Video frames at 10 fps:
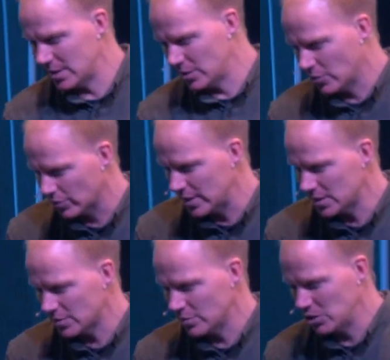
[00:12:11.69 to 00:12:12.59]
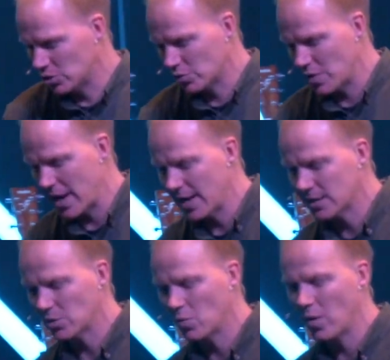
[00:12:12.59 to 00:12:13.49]
and the reason we
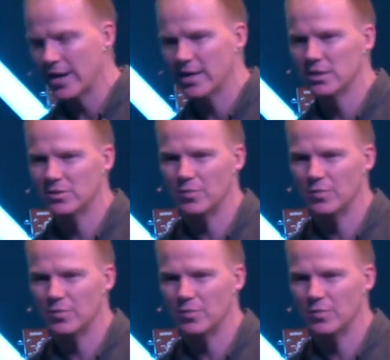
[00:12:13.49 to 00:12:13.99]
dragged away is